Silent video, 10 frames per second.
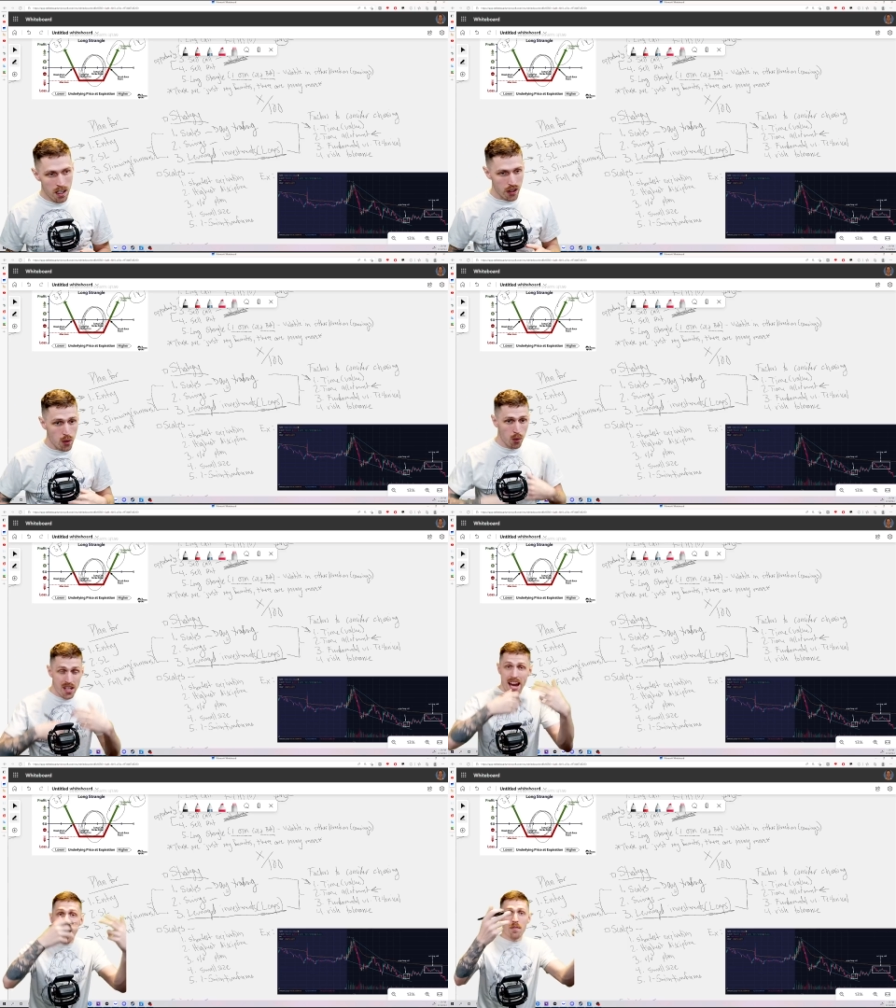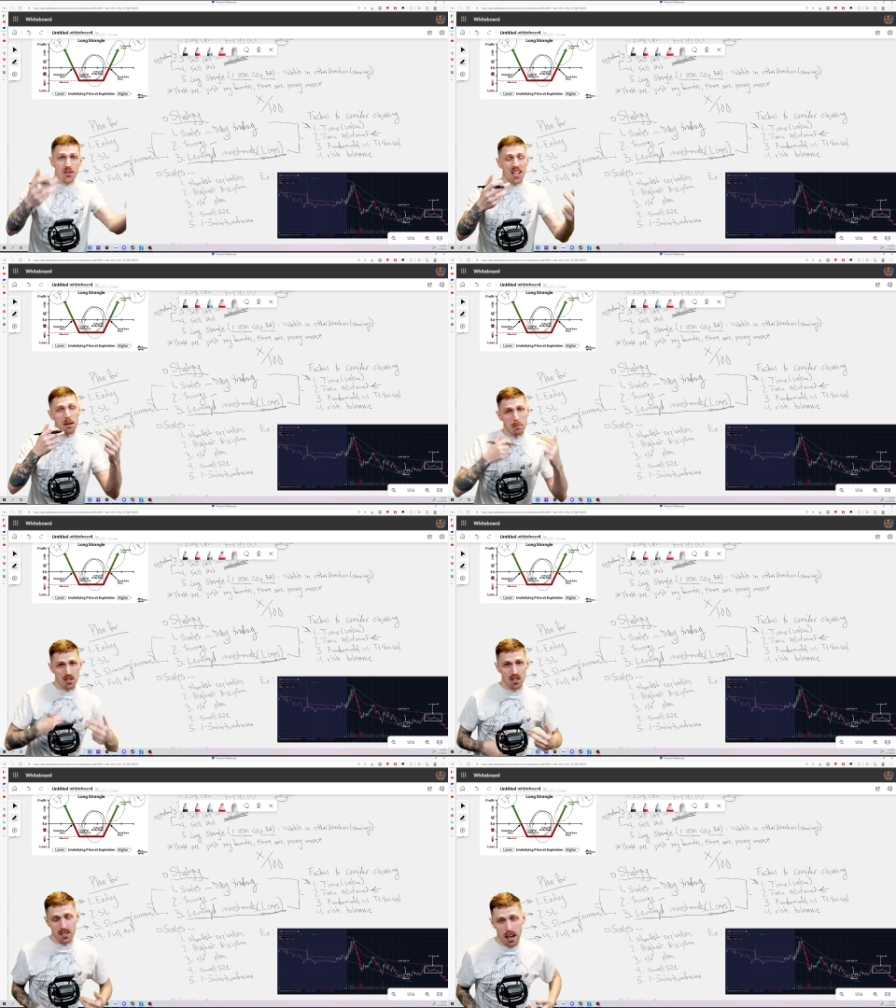Do you really have the time to be
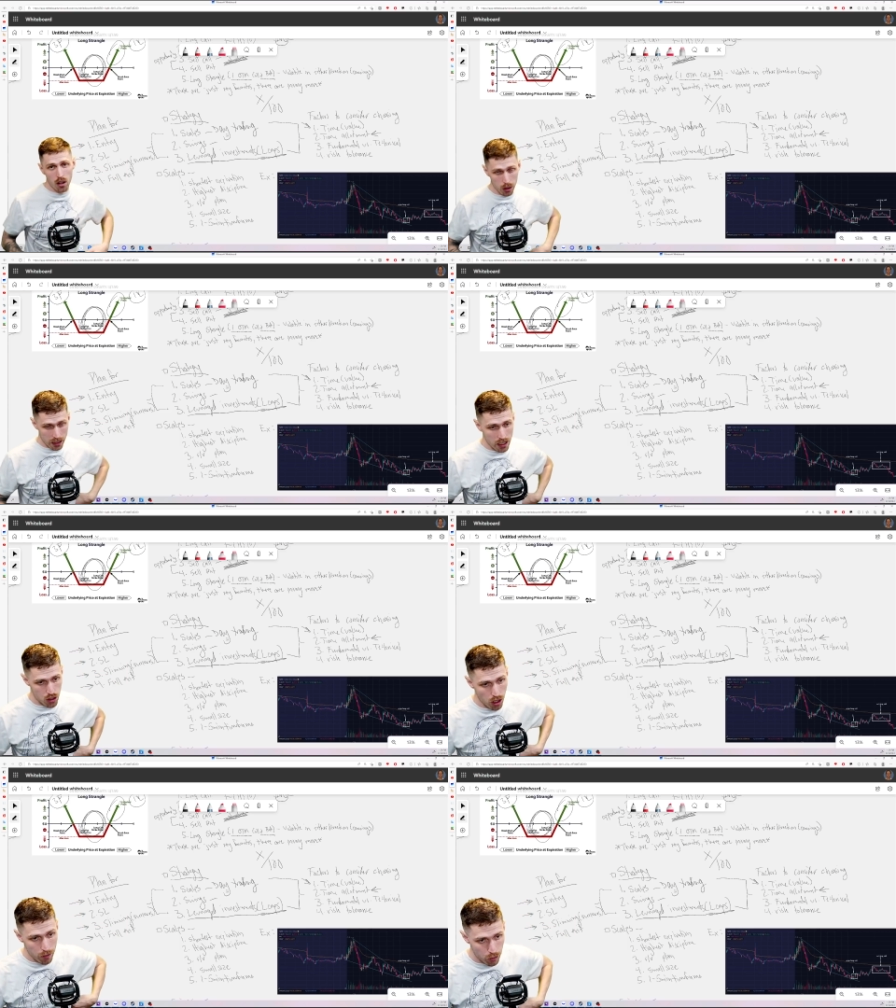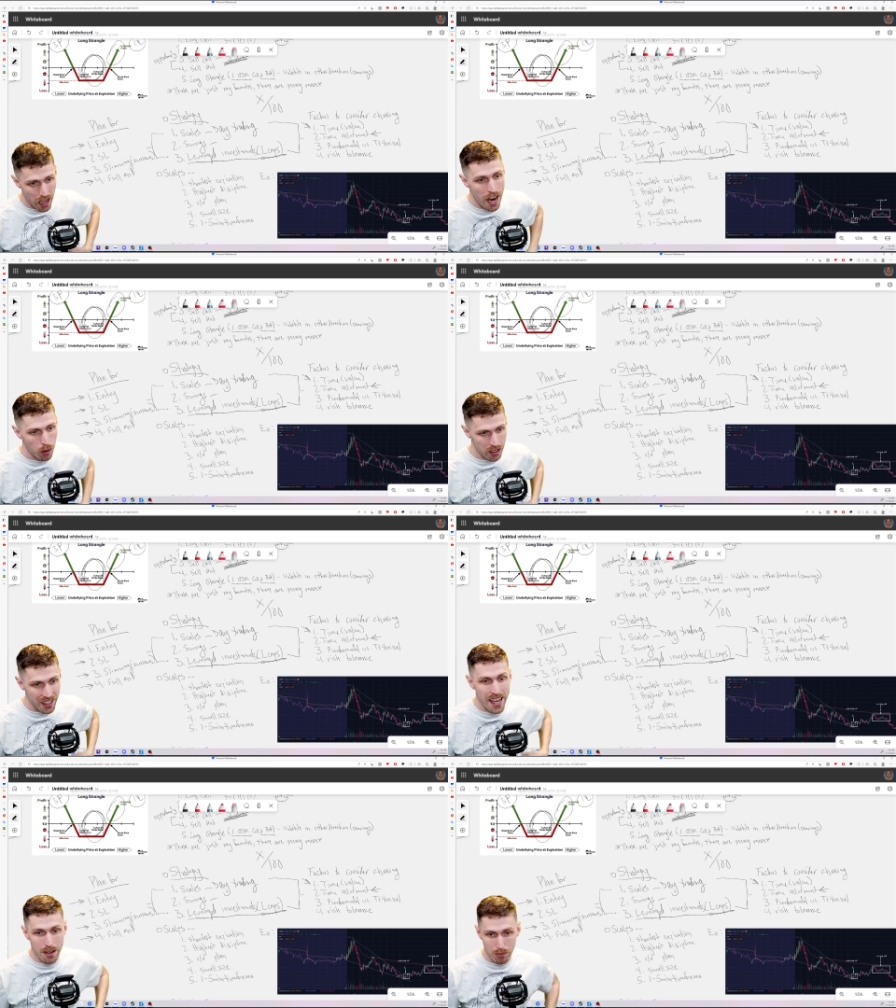sitting down and looking at a chart for an hour a
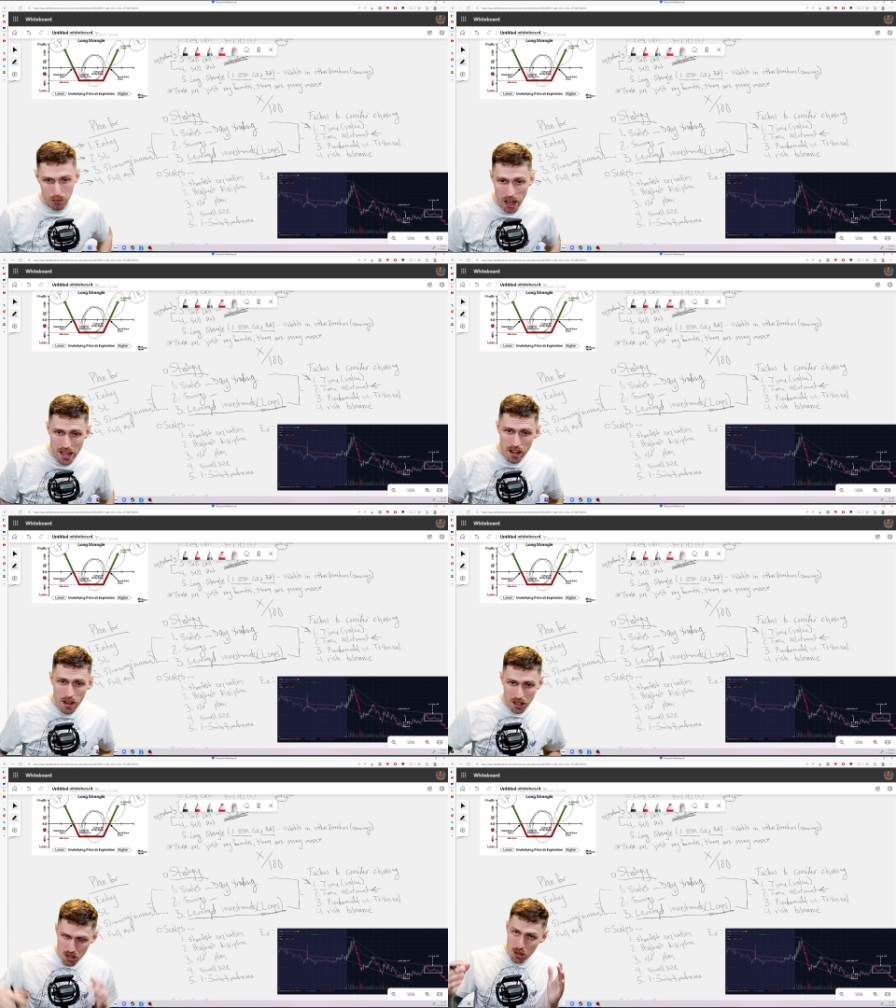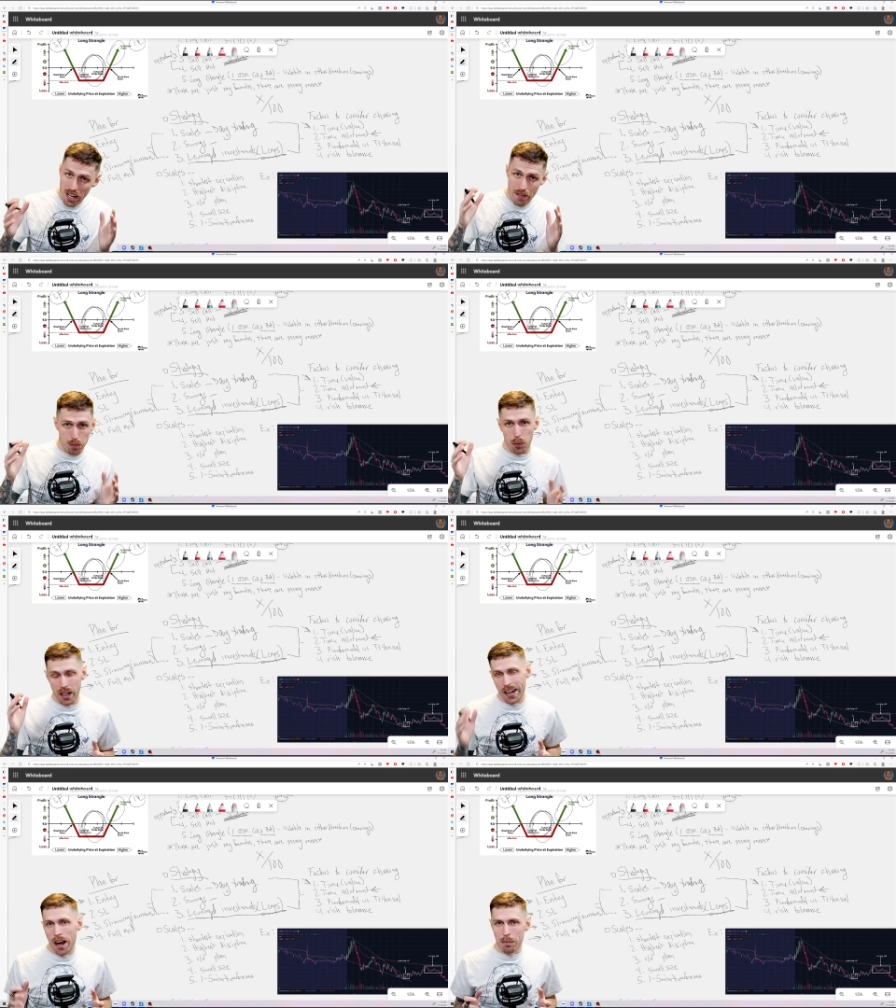day? Right? Because you're going to have to
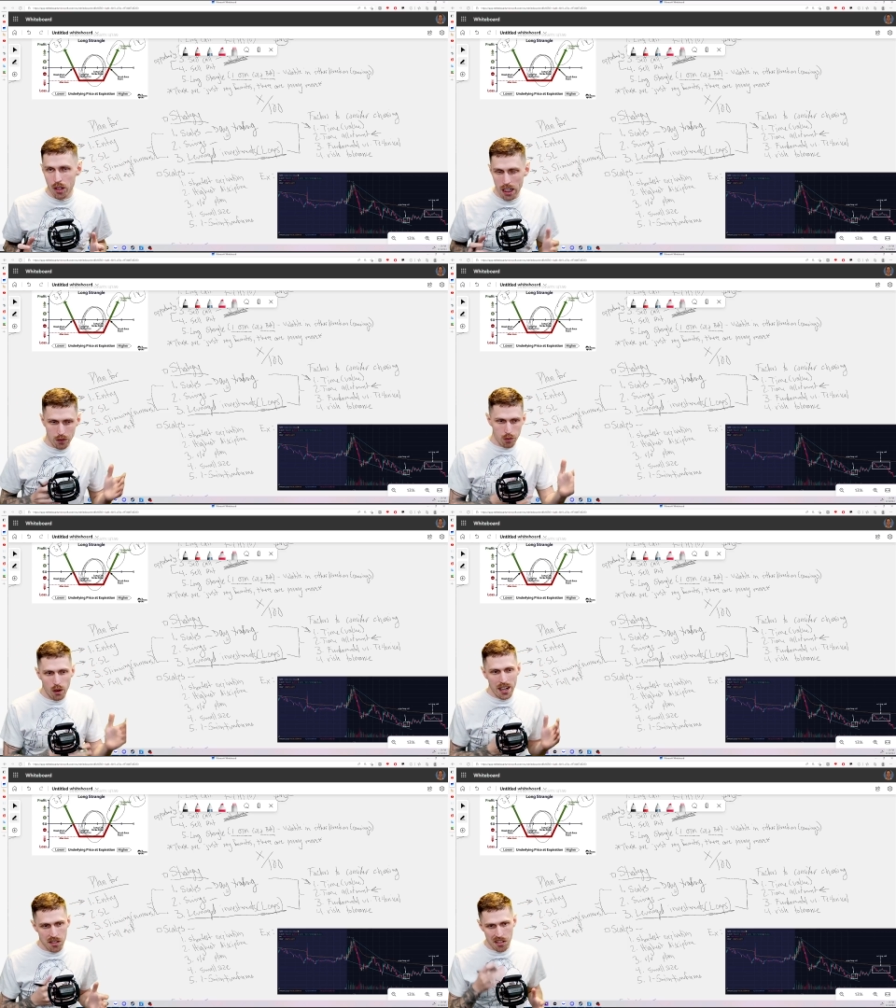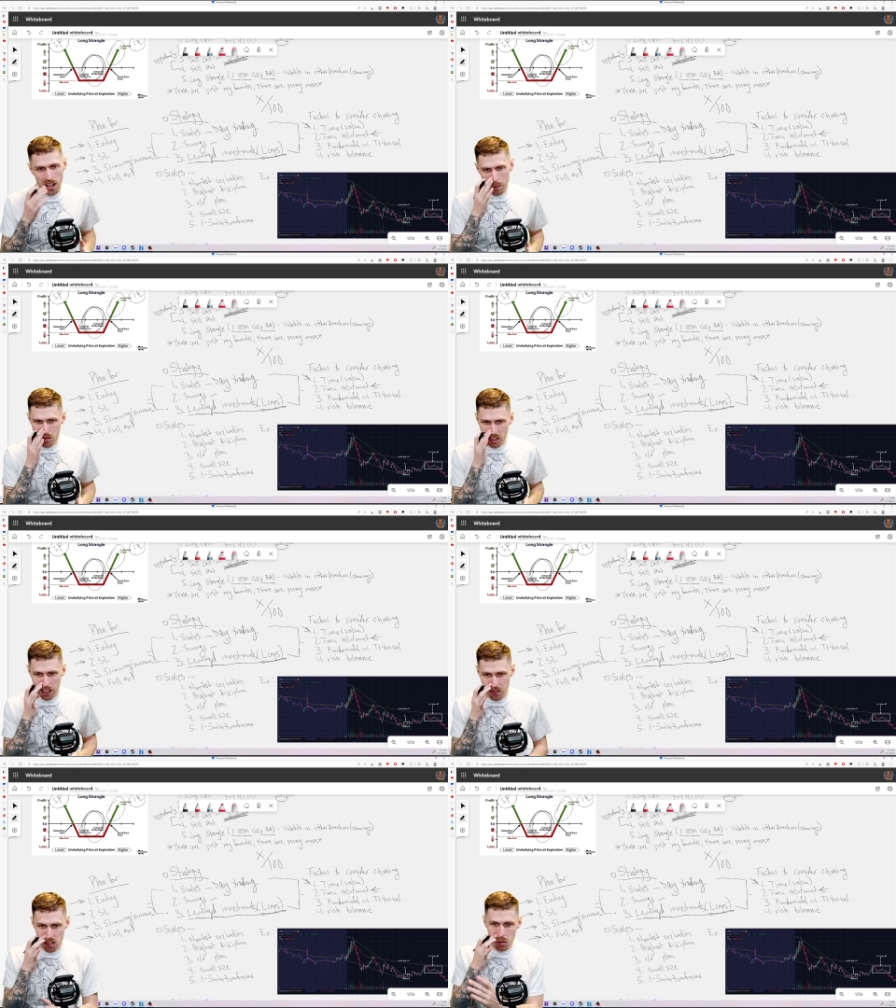plan out. You're going to have to find setups. You're
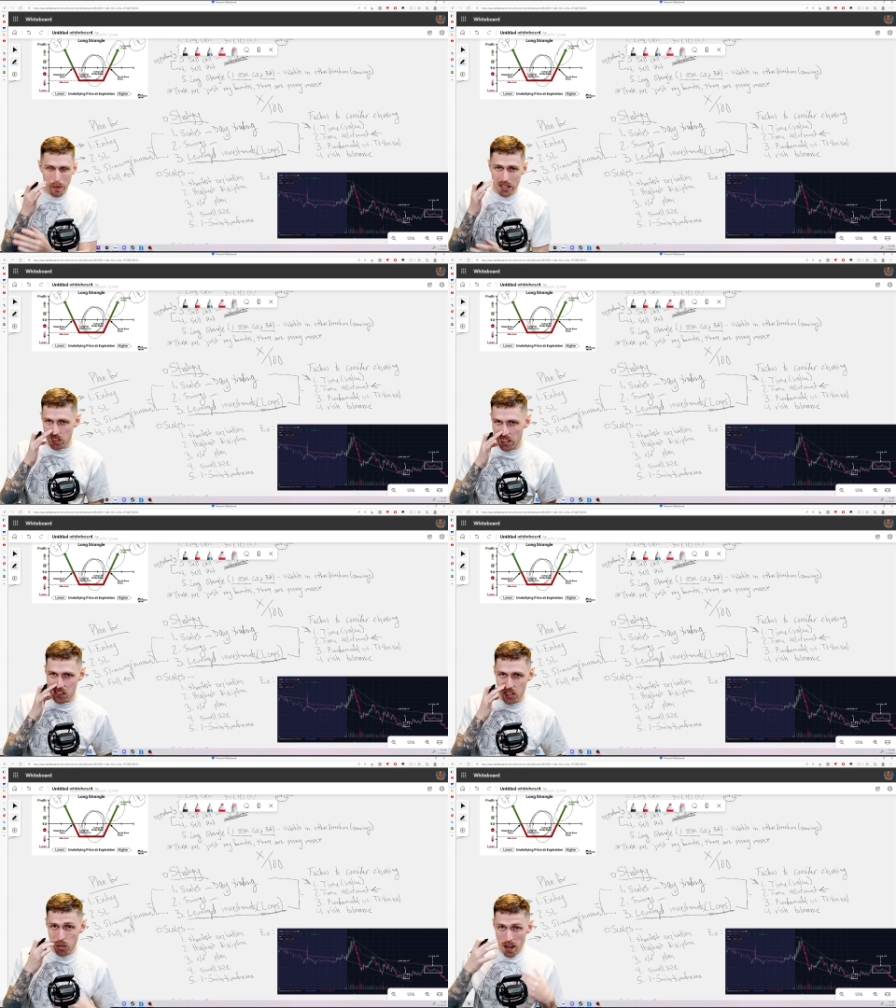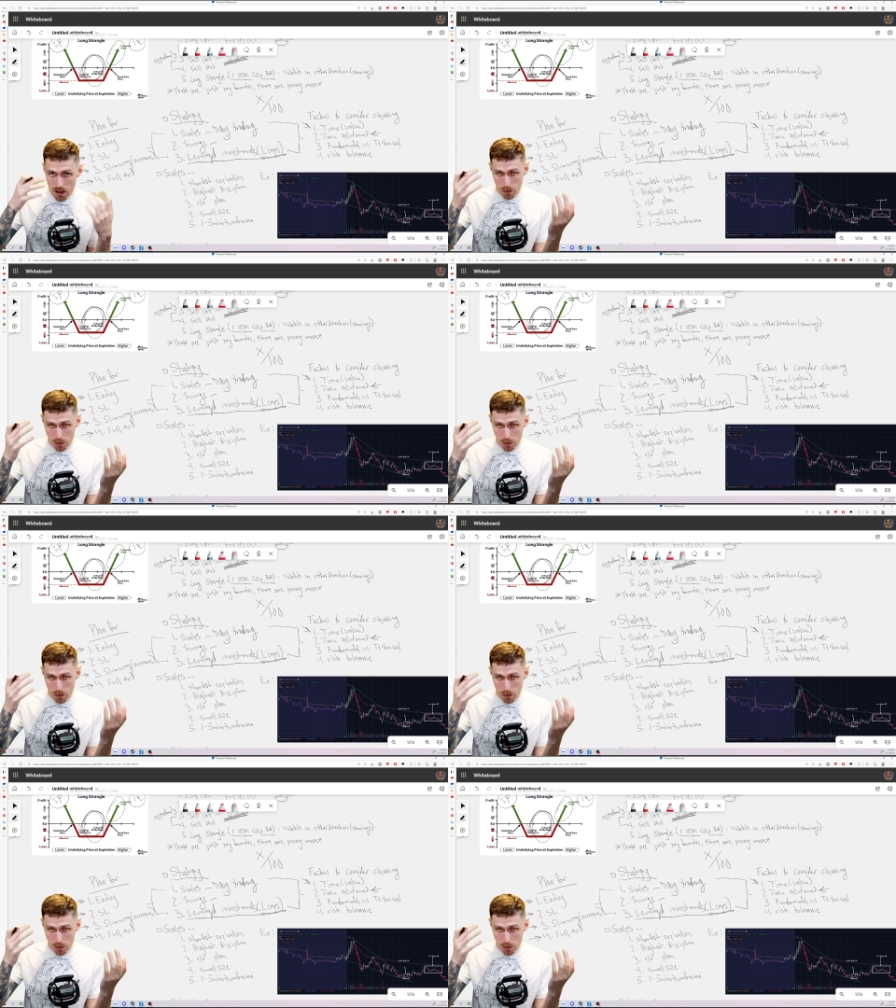going to have to see what makes sense to you.